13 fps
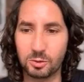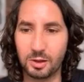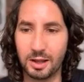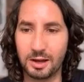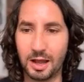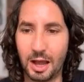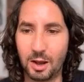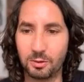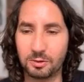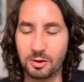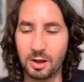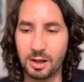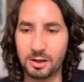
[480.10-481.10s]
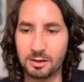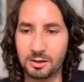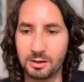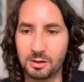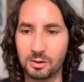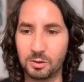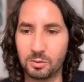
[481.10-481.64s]
an outline
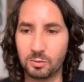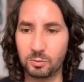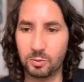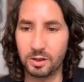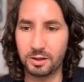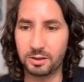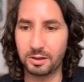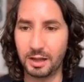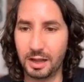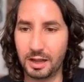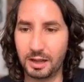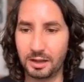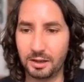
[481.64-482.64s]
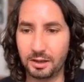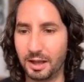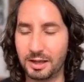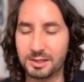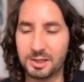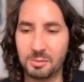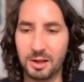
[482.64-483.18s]
with a
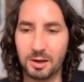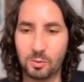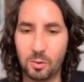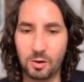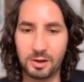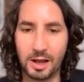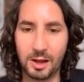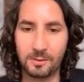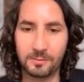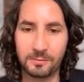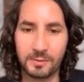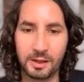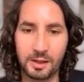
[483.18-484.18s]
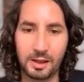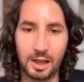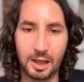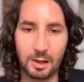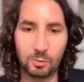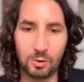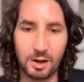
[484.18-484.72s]
estimated word count.
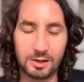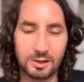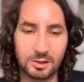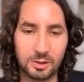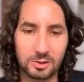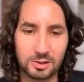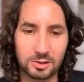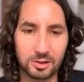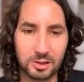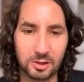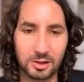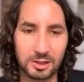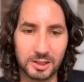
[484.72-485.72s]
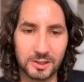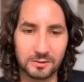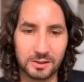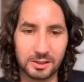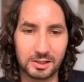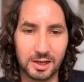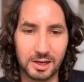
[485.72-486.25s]
And what I can do is click on each of
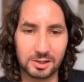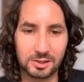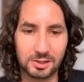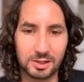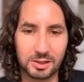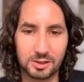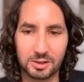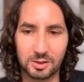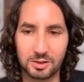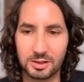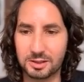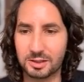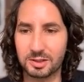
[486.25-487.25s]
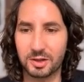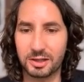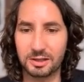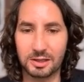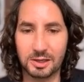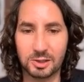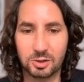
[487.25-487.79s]
these sections here. So this is like
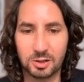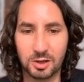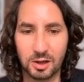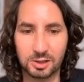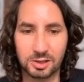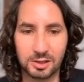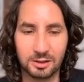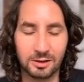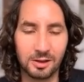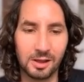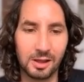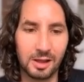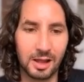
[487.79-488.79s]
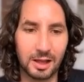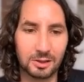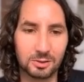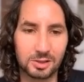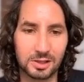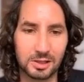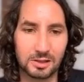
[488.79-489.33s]
the introduction, and you'll
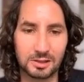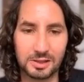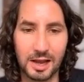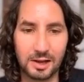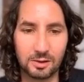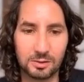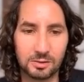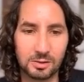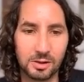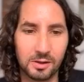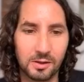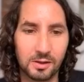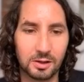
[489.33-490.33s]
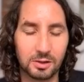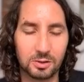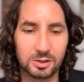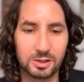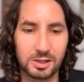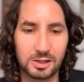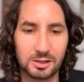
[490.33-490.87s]
see the title. You'll
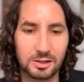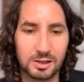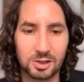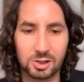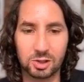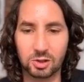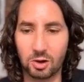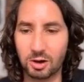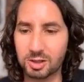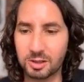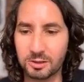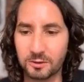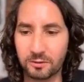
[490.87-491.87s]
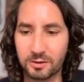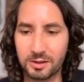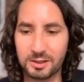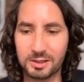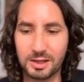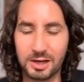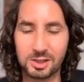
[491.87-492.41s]
see the instructions for this
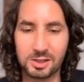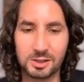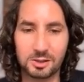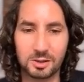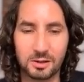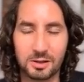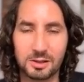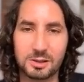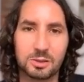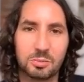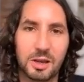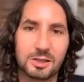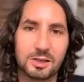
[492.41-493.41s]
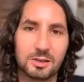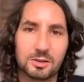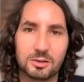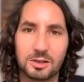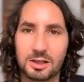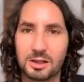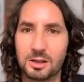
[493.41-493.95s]
section. So this is
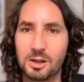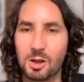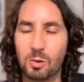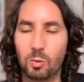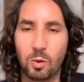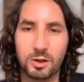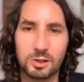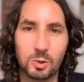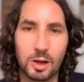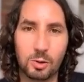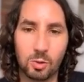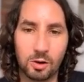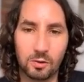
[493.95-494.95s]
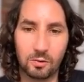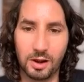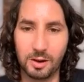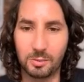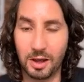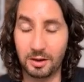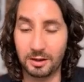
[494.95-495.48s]
basically what do I want to write
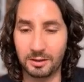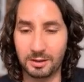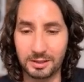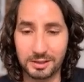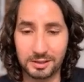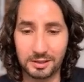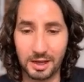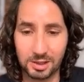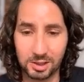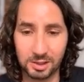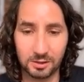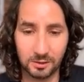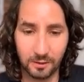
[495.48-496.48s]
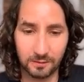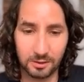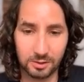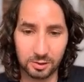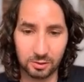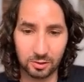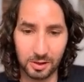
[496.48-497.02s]
about in this section of the
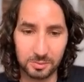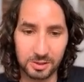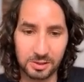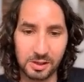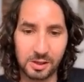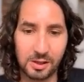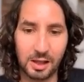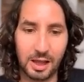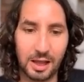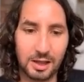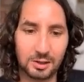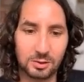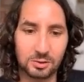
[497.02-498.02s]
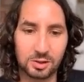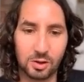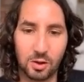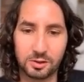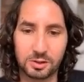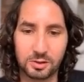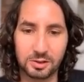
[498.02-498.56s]
script. And you'll
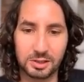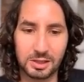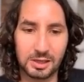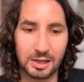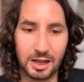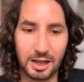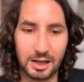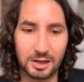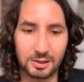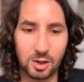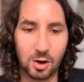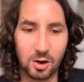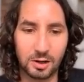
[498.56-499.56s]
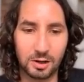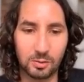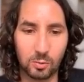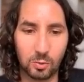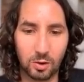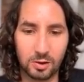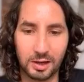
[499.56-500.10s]
also see a target
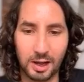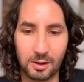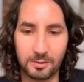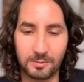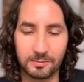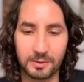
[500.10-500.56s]
word count.